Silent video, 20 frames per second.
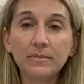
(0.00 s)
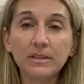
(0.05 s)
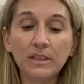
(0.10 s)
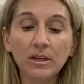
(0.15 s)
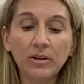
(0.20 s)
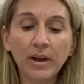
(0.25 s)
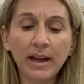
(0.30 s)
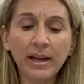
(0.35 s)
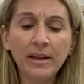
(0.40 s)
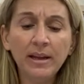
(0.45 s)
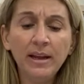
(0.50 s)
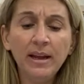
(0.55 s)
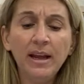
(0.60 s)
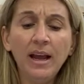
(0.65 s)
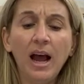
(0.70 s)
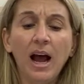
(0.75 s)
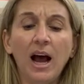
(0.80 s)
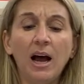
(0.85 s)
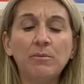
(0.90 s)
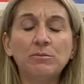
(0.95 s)
okay?
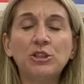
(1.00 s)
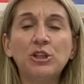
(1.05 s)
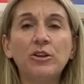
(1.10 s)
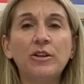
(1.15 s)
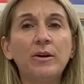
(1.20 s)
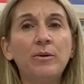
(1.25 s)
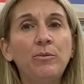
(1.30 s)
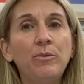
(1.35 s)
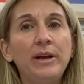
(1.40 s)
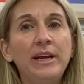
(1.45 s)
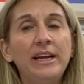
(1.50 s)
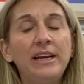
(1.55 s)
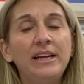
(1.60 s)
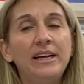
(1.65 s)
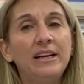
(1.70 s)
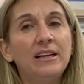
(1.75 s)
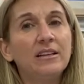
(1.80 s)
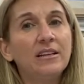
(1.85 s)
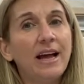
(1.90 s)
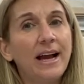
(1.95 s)
Um, so then we
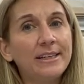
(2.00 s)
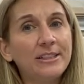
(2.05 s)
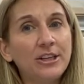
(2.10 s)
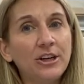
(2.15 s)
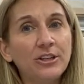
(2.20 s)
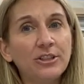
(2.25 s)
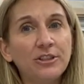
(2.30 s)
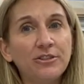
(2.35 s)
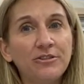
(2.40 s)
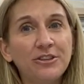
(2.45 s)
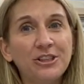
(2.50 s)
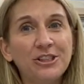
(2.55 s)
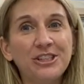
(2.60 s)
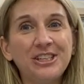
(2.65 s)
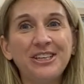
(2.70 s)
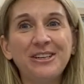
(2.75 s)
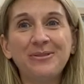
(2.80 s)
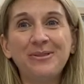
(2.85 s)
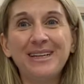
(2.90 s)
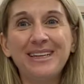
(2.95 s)
collect our
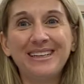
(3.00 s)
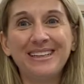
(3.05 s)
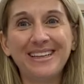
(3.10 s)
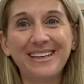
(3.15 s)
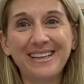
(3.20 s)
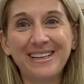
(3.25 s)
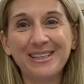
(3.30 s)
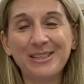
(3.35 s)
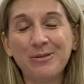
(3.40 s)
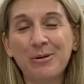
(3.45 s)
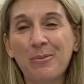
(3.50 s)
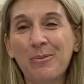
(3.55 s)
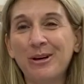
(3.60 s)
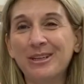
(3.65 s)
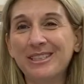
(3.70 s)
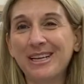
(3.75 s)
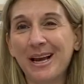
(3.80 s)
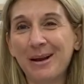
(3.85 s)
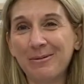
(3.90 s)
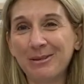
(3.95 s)
diversion, we click this one more
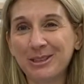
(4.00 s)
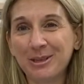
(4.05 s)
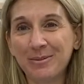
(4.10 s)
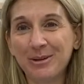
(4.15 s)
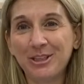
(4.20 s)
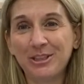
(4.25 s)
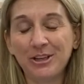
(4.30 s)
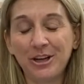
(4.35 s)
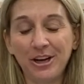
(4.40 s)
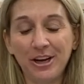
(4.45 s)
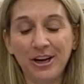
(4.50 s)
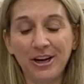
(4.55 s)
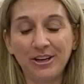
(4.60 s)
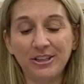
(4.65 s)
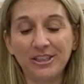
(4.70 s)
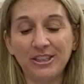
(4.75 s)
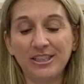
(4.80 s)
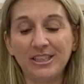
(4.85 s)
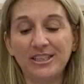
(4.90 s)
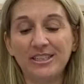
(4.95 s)
time, which I'm gonna show you here in
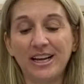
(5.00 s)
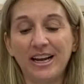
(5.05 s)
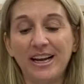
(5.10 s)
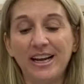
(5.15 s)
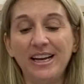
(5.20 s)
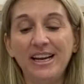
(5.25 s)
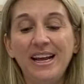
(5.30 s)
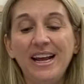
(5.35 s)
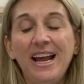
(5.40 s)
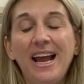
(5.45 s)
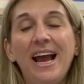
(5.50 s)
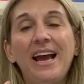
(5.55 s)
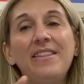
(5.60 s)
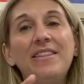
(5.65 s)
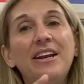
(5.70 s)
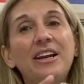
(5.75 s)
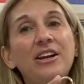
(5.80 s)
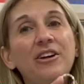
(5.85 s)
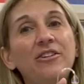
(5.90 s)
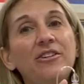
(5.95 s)
just a second, and
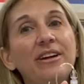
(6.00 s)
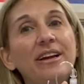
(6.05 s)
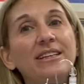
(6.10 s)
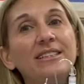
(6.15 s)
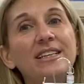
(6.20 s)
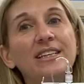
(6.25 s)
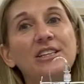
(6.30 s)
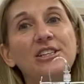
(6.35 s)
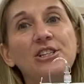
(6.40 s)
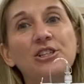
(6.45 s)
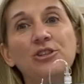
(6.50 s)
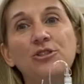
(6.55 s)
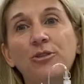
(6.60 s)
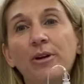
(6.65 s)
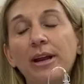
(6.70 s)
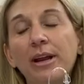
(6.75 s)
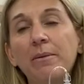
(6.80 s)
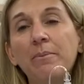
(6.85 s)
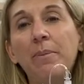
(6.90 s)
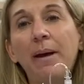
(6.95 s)
then it creates a
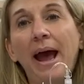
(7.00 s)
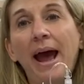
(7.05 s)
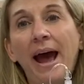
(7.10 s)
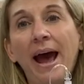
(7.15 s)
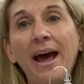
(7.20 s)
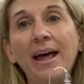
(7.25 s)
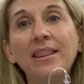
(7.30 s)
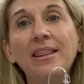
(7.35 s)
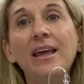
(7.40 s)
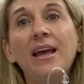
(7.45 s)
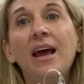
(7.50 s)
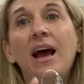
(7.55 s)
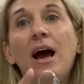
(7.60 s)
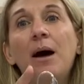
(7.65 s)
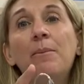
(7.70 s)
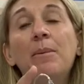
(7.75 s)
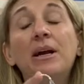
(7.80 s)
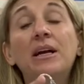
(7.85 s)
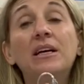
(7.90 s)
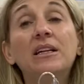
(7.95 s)
straight path,
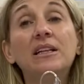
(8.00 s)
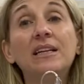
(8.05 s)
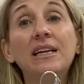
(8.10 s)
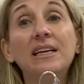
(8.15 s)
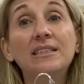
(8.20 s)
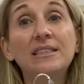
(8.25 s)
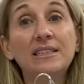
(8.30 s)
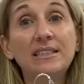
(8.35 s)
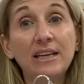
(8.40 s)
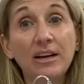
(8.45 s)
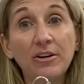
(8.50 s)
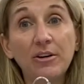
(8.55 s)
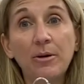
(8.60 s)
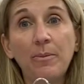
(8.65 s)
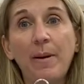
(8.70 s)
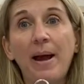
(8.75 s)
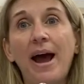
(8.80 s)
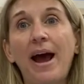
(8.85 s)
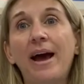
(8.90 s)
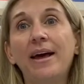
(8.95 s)
um, a clean, sterile
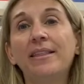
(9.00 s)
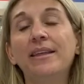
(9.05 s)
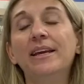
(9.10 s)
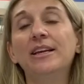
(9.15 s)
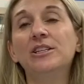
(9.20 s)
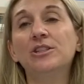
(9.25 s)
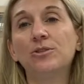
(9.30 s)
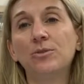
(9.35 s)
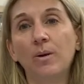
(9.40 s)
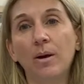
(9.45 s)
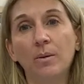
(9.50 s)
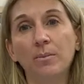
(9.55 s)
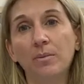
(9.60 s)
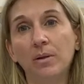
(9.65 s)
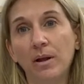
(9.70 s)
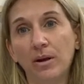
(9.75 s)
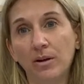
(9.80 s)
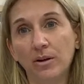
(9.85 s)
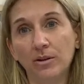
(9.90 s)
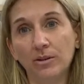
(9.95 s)
path into our
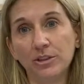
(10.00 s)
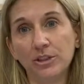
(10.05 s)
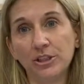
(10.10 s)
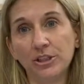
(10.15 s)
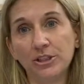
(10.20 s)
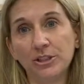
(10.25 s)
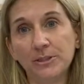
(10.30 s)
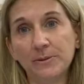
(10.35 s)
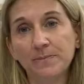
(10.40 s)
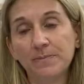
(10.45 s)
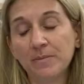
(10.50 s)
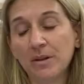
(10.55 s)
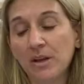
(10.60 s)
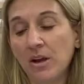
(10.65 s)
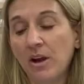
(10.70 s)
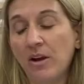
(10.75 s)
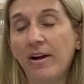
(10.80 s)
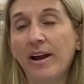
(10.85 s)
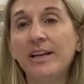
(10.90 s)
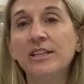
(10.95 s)
blood cultures.
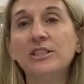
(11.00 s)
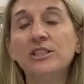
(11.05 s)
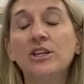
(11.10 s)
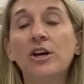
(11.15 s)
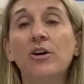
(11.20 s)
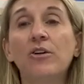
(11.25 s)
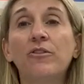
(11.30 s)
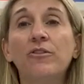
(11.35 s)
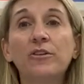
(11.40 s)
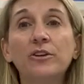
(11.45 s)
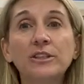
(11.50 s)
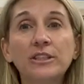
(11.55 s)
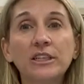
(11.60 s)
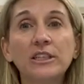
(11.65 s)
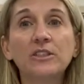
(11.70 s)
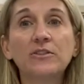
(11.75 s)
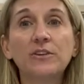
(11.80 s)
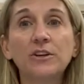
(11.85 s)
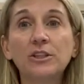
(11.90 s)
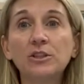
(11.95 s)
All right, so first
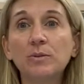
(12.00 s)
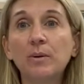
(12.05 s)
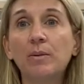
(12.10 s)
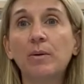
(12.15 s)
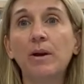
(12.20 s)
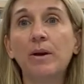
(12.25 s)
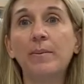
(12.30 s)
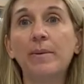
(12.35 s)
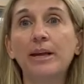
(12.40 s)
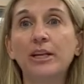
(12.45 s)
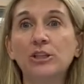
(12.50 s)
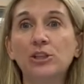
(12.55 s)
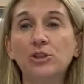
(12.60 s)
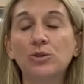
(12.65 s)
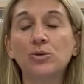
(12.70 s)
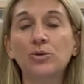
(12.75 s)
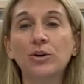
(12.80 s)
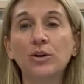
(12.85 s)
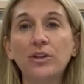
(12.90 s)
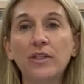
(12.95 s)
things first, we wanna make
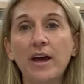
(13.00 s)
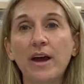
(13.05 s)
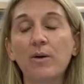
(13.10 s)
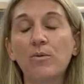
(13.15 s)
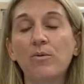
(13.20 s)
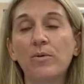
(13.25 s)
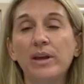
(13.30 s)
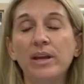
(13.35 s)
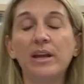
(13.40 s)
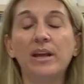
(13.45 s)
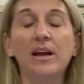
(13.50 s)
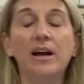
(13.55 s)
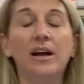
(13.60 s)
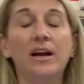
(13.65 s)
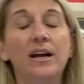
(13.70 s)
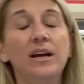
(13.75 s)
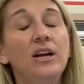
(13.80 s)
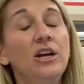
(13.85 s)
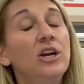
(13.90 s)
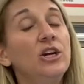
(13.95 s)
sure that we
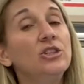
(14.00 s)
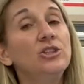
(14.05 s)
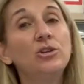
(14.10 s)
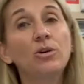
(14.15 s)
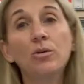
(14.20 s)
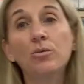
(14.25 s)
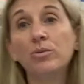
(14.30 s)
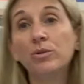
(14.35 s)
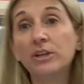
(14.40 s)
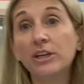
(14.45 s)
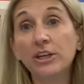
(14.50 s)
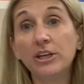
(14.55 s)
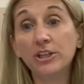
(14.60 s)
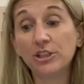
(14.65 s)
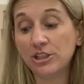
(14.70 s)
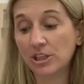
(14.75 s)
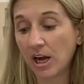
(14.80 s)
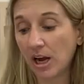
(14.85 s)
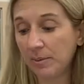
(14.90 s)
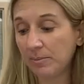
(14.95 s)
uh, do a really
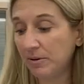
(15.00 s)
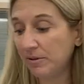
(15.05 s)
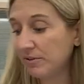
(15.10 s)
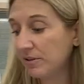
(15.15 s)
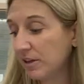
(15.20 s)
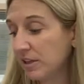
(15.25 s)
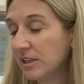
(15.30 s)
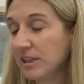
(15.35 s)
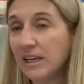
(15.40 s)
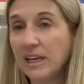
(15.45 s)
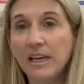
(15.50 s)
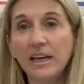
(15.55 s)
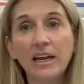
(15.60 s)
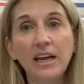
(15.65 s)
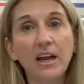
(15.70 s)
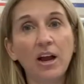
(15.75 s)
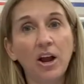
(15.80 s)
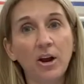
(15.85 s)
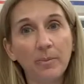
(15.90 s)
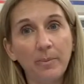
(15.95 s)
good job of
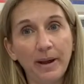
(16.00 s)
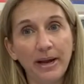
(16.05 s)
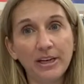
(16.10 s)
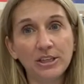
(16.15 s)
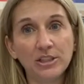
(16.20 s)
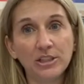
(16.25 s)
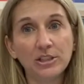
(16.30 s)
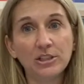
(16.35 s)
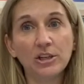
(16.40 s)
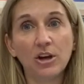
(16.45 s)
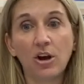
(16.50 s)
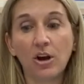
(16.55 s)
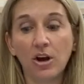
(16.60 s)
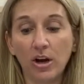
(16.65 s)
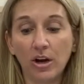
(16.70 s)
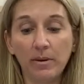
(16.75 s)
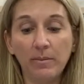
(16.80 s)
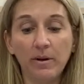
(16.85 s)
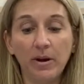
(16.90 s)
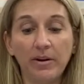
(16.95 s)
cleaning our patient's
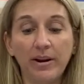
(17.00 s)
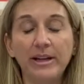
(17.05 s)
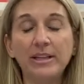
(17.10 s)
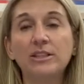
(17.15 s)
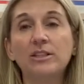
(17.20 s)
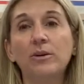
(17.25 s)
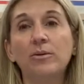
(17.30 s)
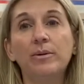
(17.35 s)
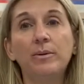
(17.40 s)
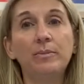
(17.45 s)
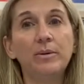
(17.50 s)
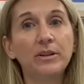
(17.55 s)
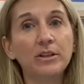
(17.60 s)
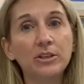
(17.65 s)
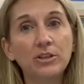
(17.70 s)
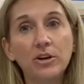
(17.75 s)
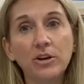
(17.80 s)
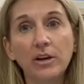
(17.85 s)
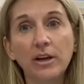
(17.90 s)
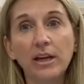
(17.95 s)
arm, all right? So we put the
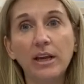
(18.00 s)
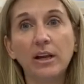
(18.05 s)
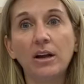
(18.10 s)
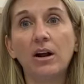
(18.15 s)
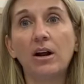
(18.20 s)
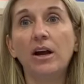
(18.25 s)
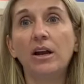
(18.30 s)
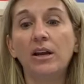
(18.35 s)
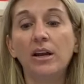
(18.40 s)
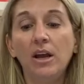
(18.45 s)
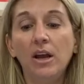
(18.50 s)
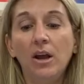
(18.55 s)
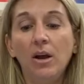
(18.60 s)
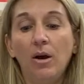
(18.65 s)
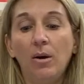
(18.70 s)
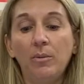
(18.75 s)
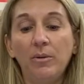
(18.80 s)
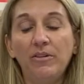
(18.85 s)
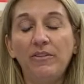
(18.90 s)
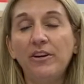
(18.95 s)
tourniquet on,
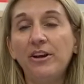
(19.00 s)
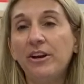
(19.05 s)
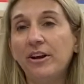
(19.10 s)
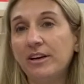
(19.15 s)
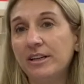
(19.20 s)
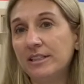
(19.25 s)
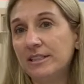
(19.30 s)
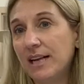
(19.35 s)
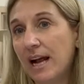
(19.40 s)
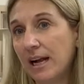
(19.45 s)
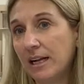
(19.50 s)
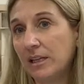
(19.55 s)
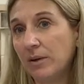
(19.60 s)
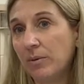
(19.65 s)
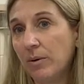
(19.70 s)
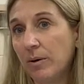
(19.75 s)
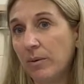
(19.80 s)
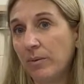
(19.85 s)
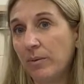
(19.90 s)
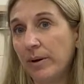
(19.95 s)
and um, we figure out exactly
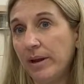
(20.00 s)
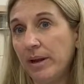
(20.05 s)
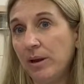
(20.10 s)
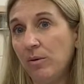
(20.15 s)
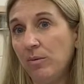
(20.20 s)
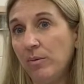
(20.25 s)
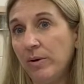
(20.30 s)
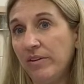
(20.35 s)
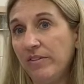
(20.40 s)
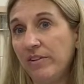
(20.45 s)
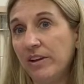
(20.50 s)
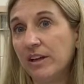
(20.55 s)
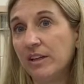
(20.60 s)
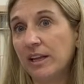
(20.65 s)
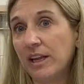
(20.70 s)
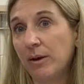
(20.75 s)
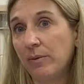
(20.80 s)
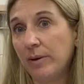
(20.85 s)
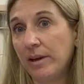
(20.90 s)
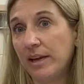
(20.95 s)
where we, we feel
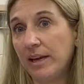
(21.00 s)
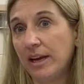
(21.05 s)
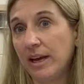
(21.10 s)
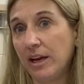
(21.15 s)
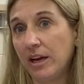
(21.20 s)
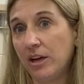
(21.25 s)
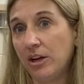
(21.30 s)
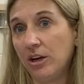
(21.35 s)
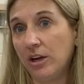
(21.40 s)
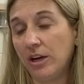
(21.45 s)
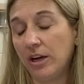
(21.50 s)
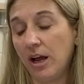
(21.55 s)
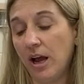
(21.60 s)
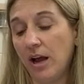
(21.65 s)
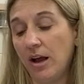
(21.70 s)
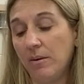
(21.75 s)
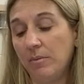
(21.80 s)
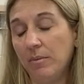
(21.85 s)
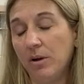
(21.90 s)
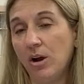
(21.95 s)
like we can get a good
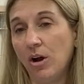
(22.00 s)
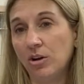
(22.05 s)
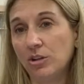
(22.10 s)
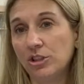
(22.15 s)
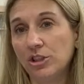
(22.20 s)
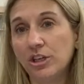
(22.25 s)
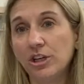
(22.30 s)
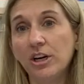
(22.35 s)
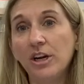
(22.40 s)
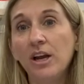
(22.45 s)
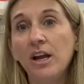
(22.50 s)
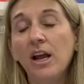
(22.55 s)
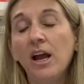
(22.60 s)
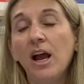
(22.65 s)
um, culture.